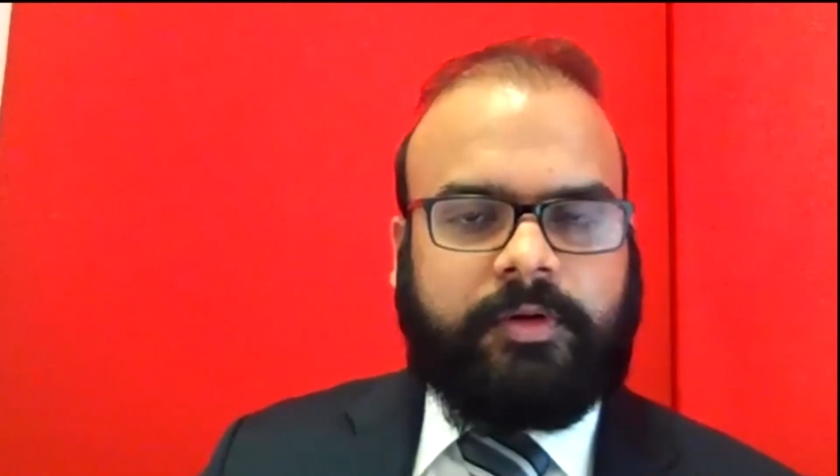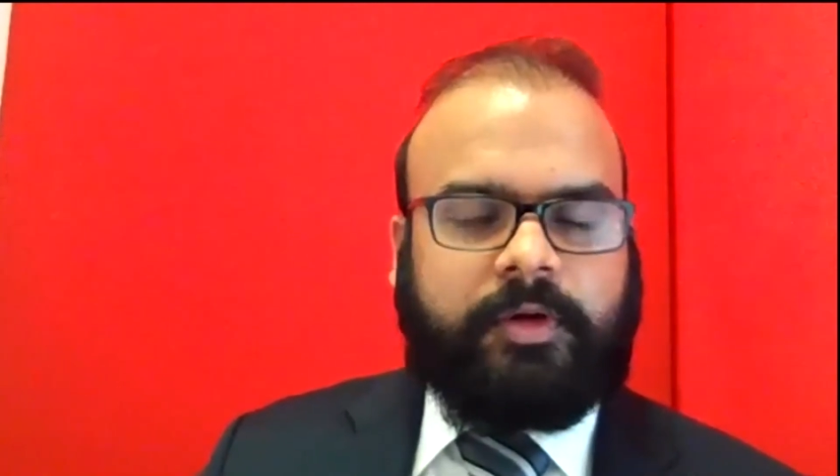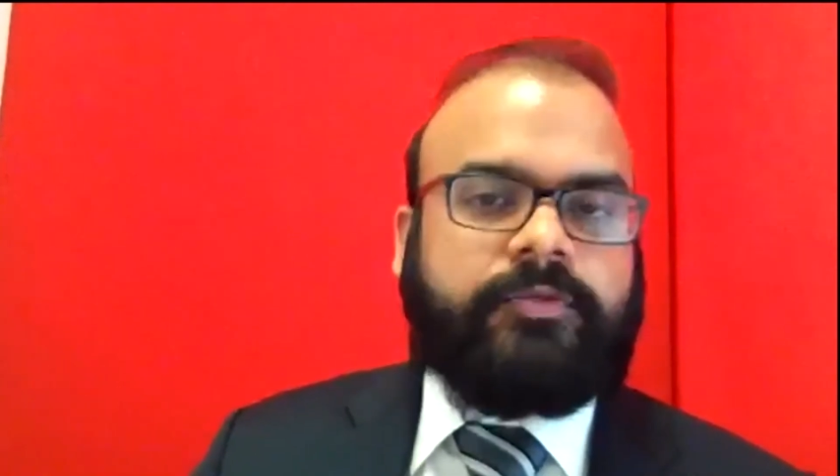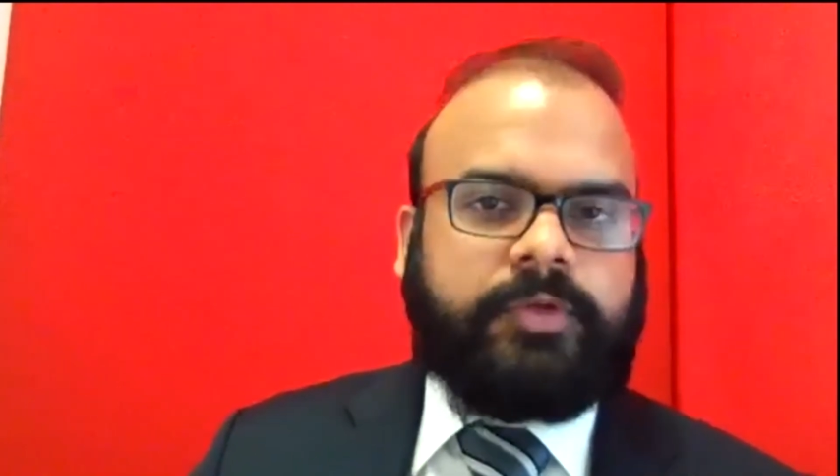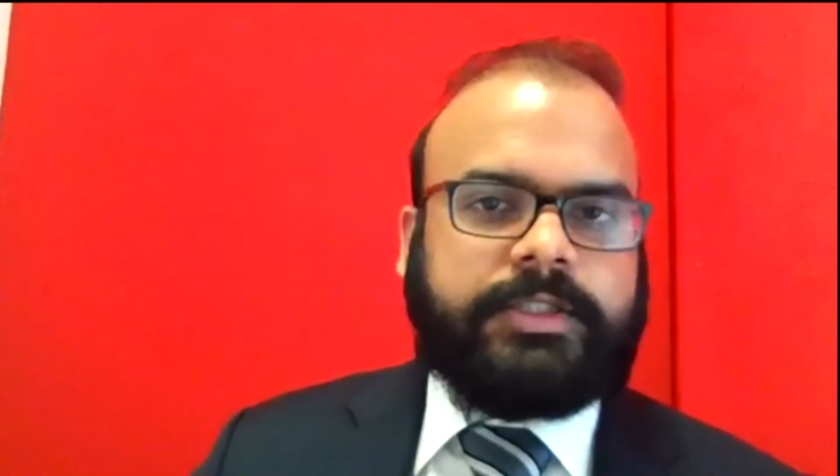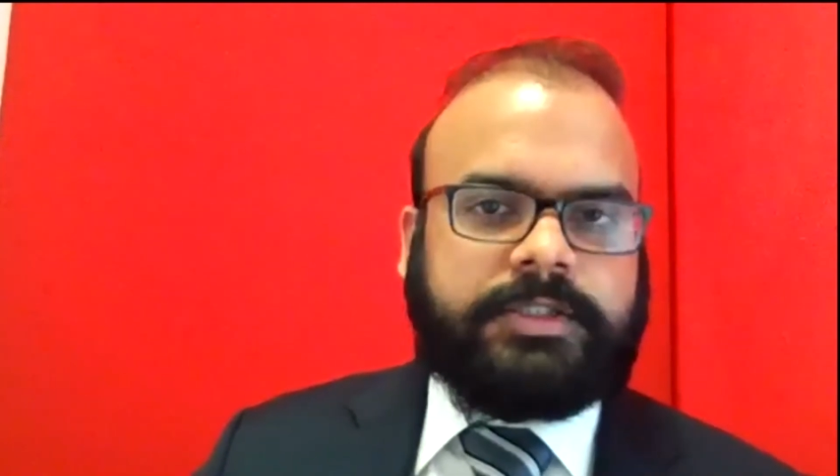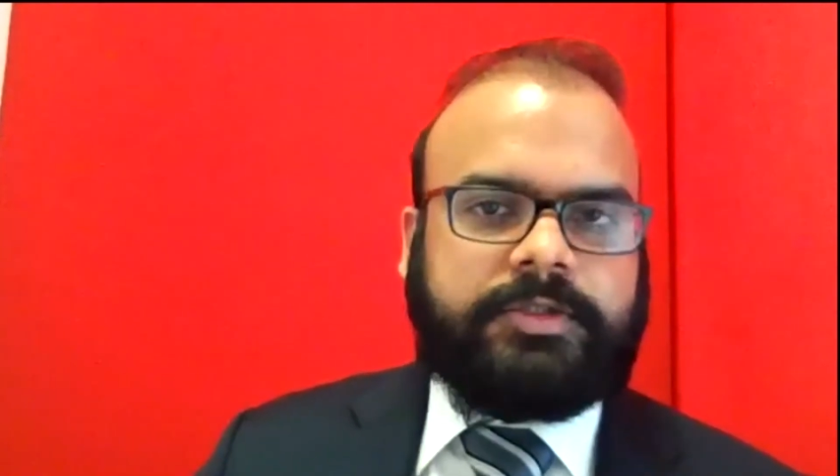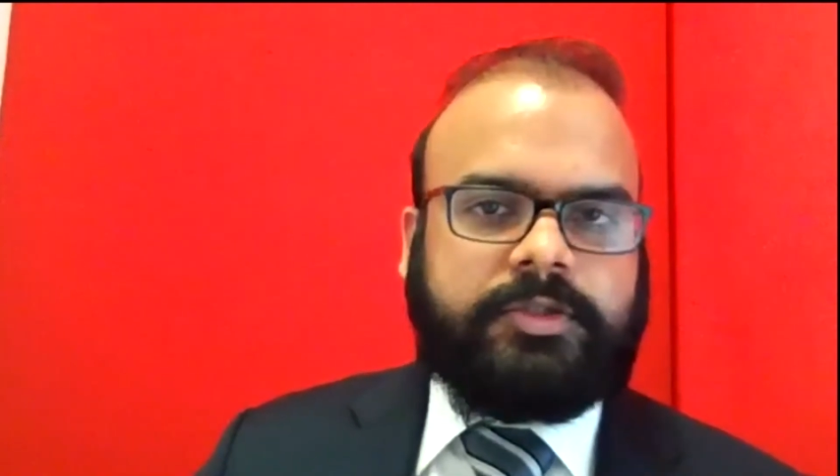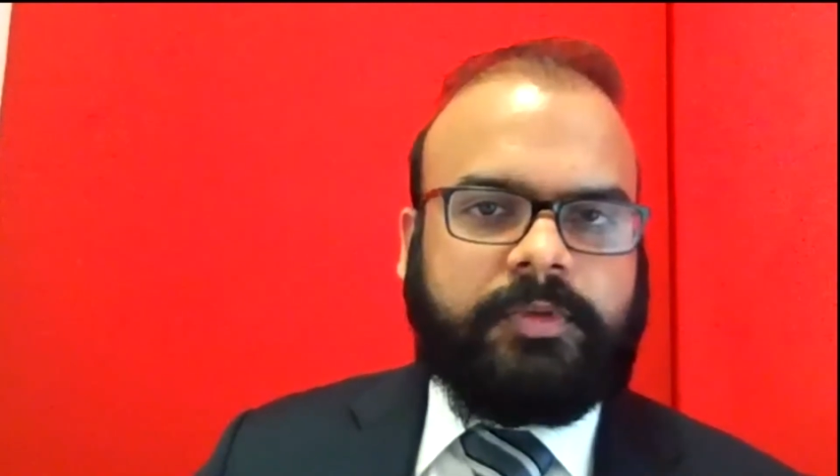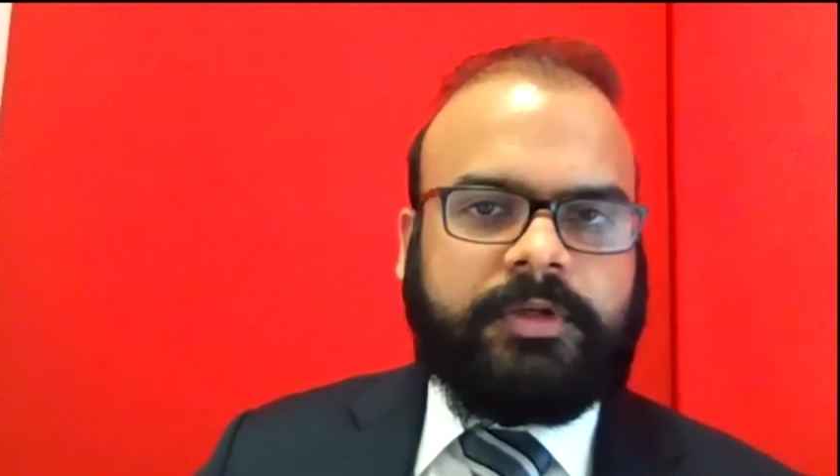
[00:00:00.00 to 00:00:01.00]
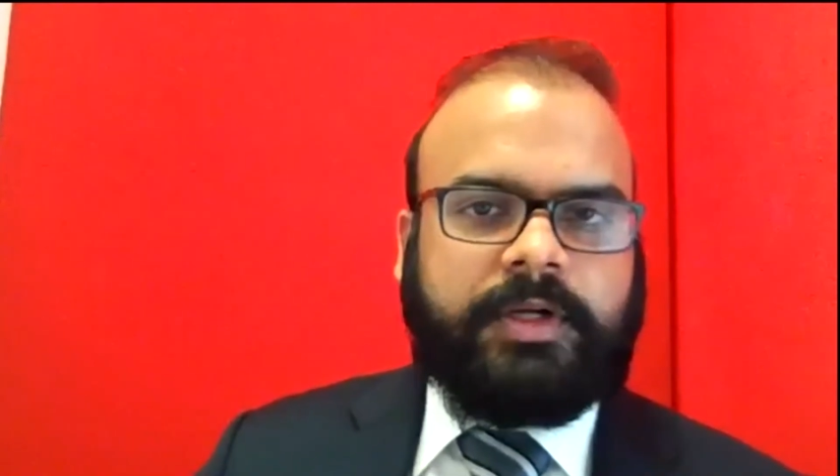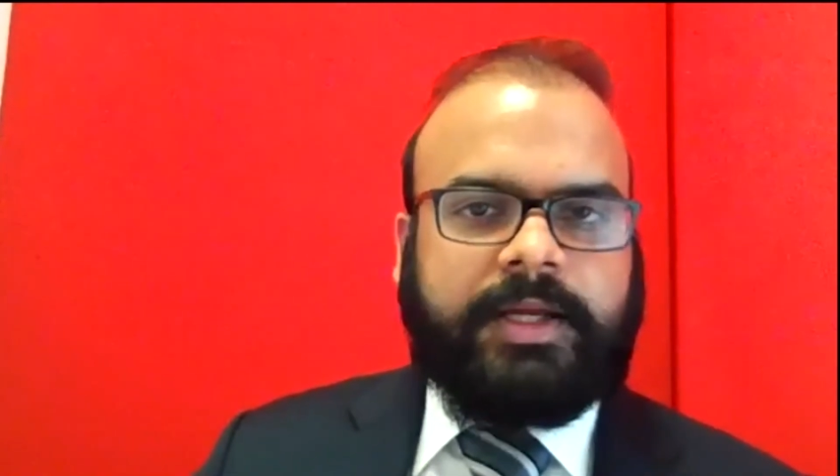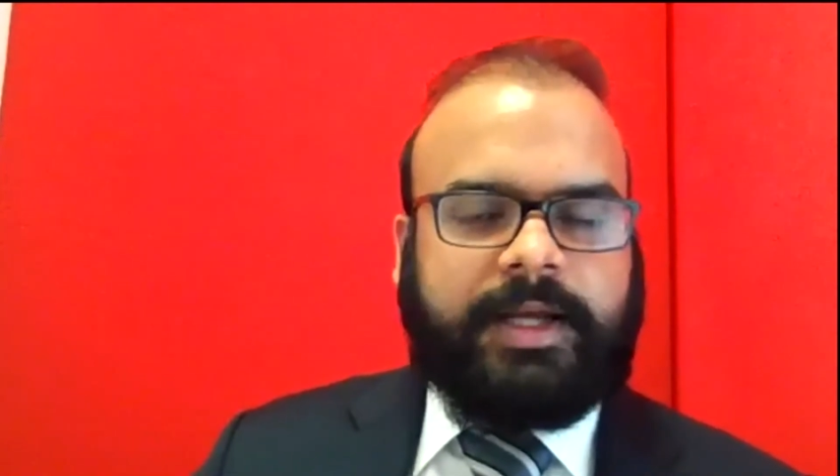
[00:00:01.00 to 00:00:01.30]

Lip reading: of today's consumer,